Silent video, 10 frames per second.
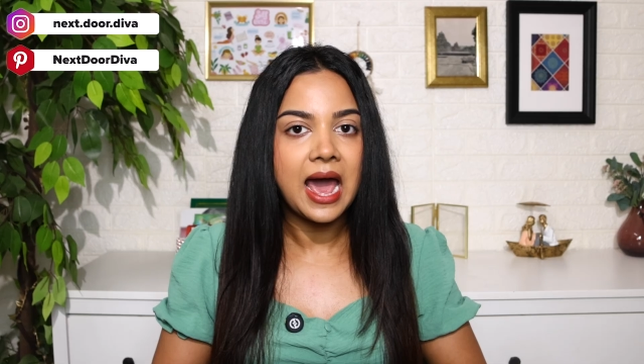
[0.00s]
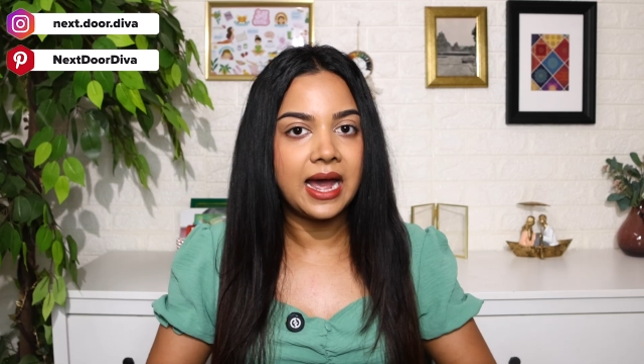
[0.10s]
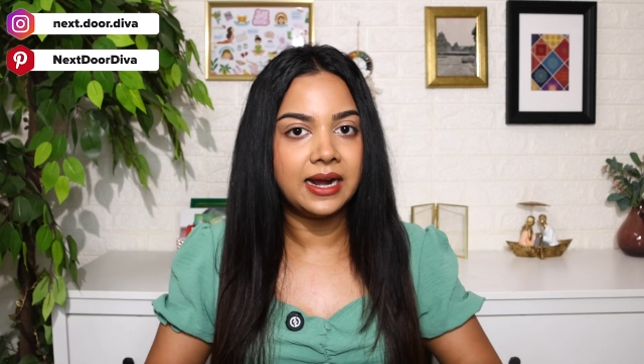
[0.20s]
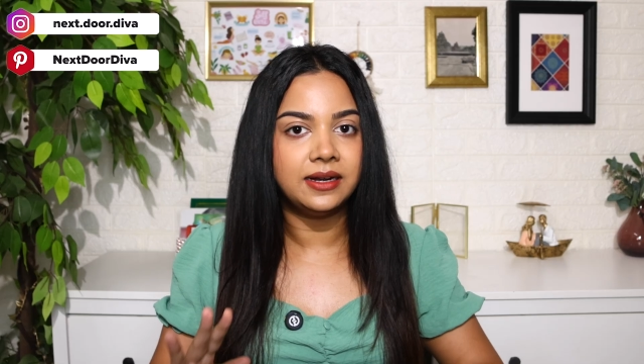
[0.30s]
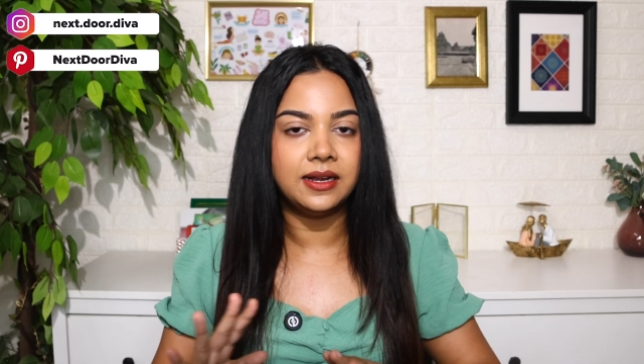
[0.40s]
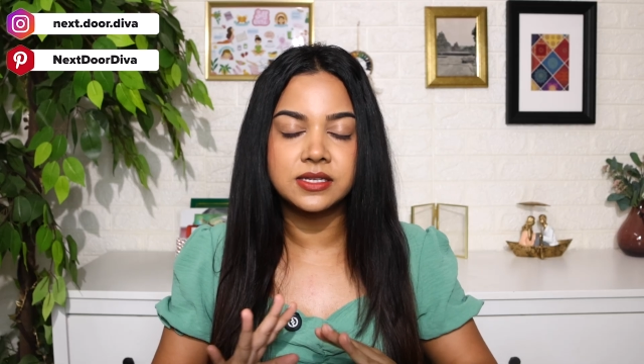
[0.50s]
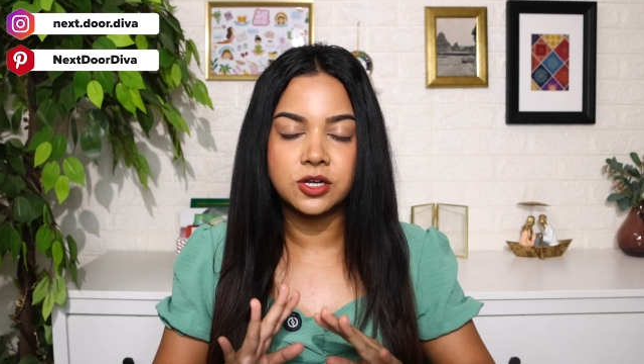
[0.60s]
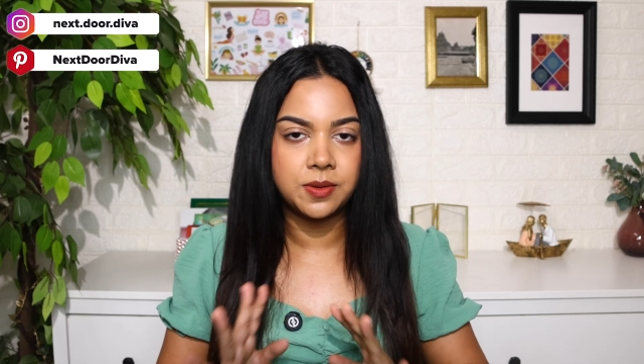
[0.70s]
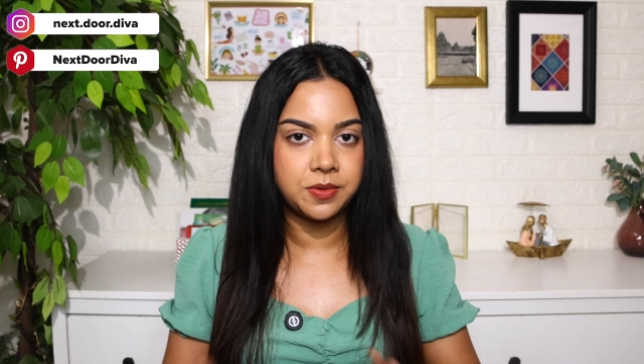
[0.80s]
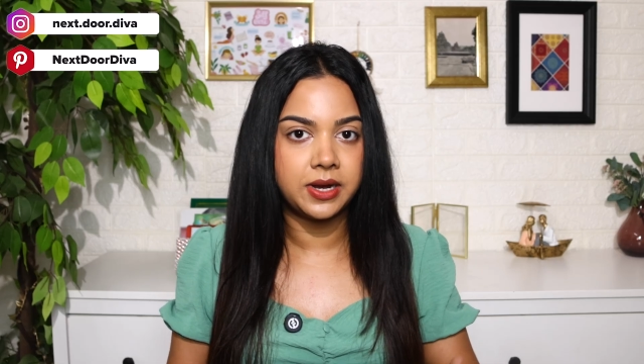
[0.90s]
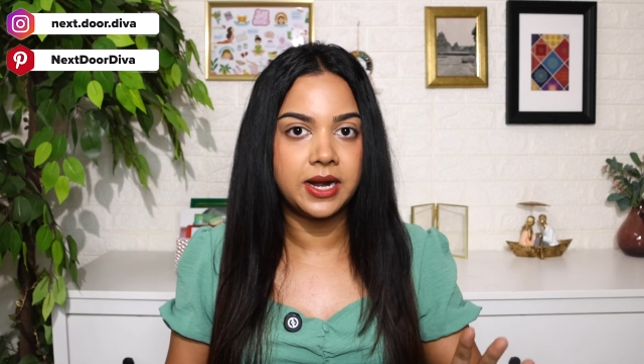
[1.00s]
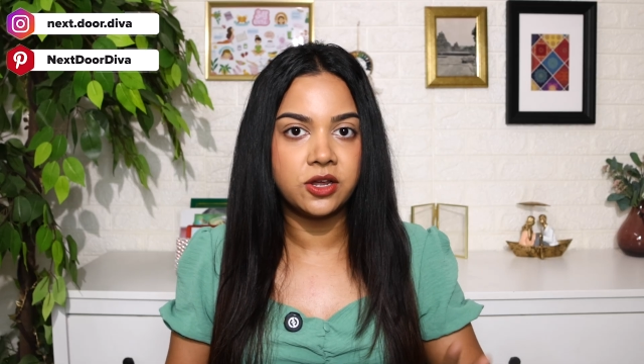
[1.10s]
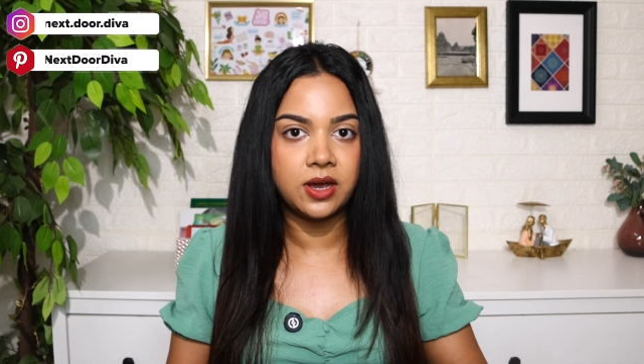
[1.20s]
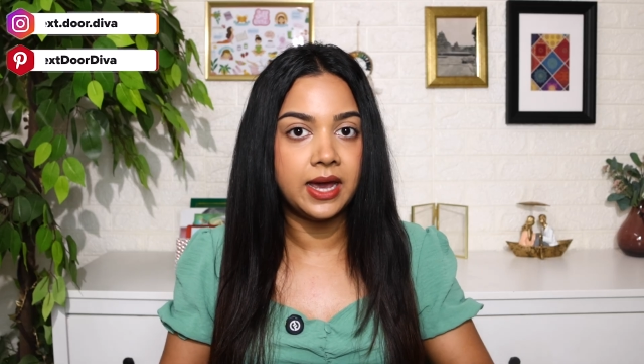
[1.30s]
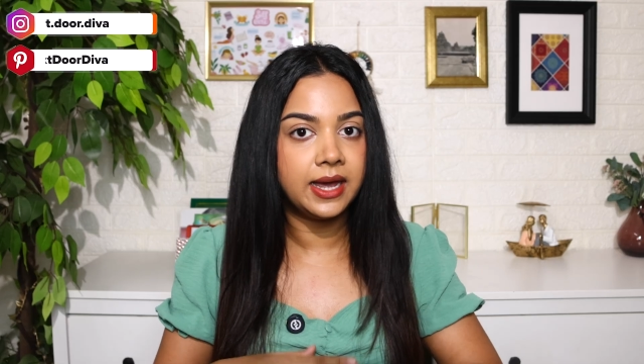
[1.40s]
and it's going to protect
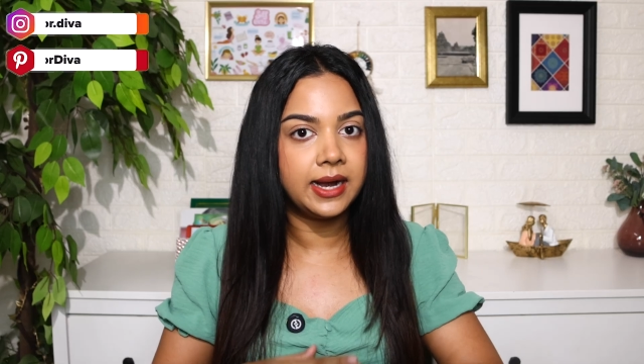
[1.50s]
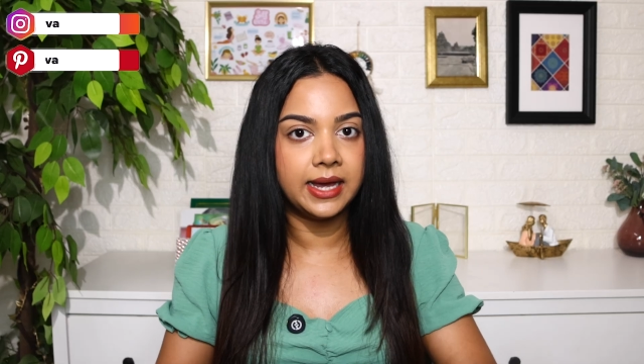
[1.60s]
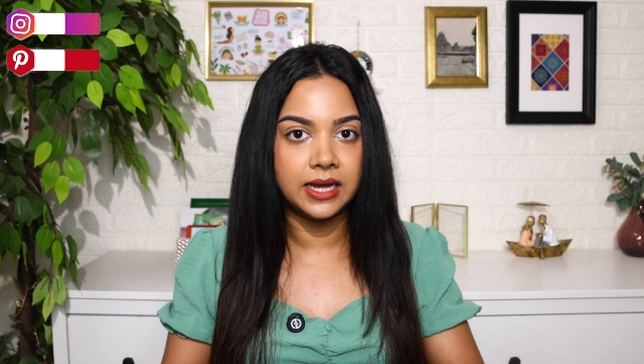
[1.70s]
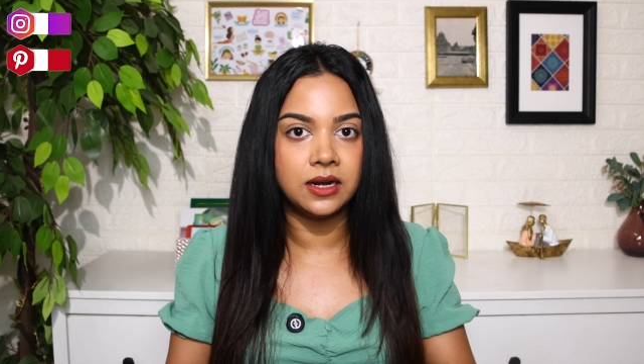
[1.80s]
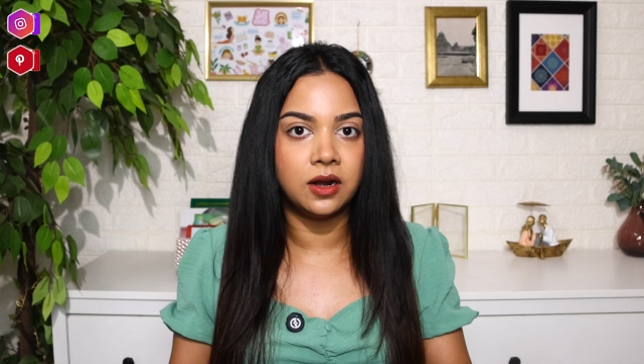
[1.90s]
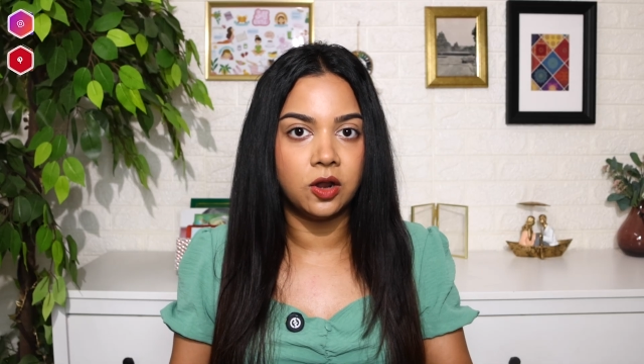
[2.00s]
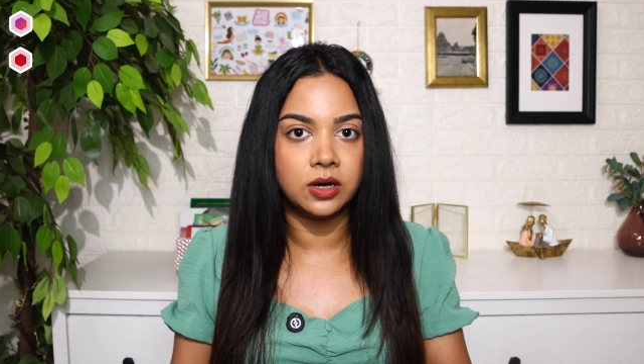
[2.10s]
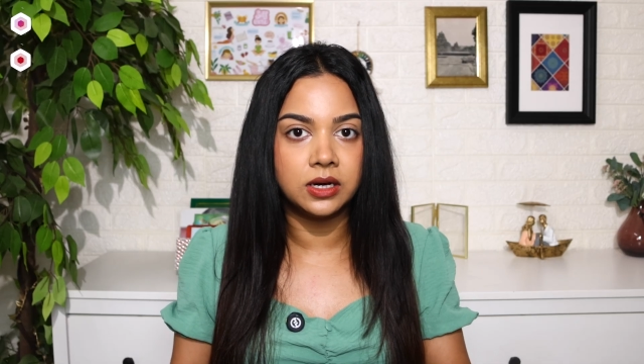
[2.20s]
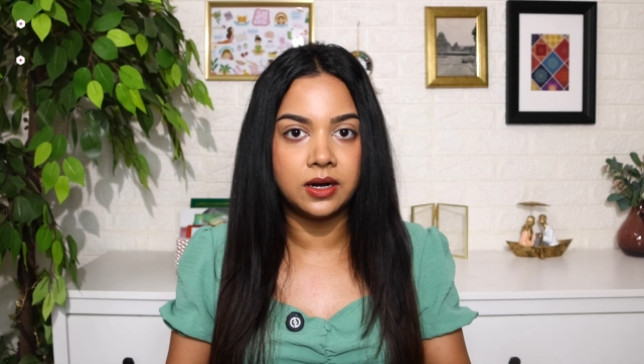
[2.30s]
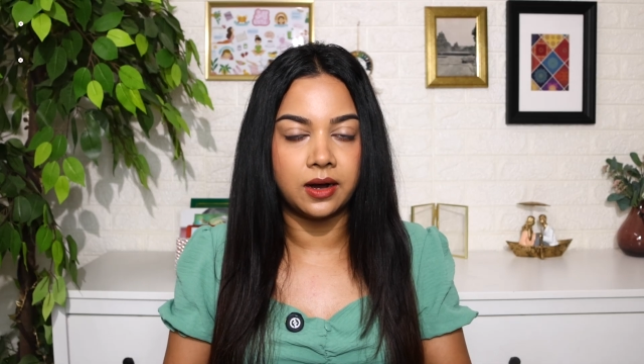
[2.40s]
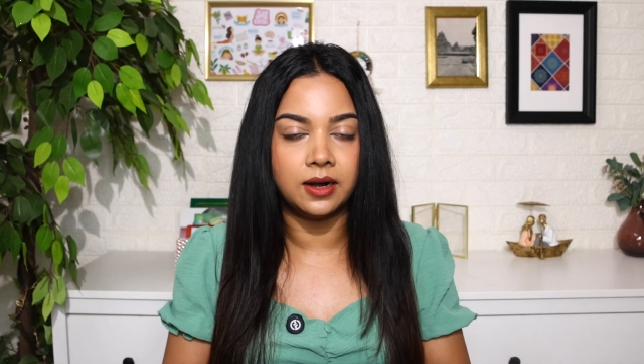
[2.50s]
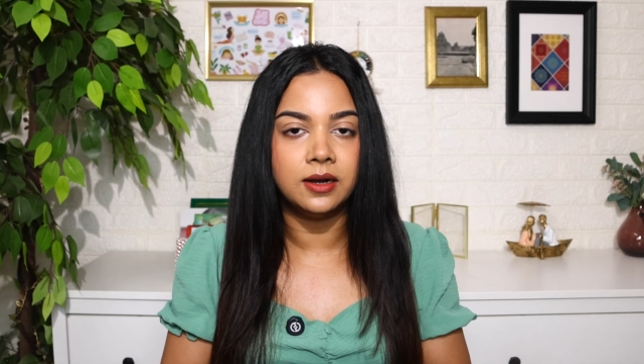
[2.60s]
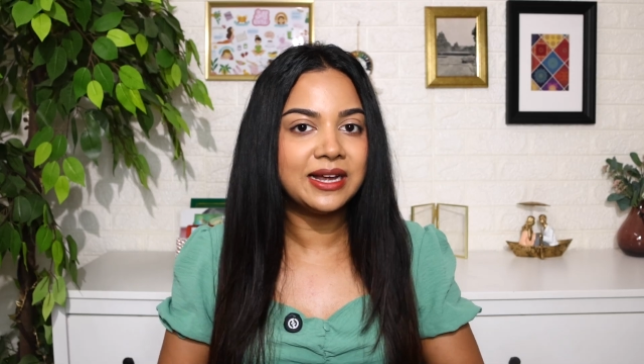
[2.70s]
your hair like in the longer run.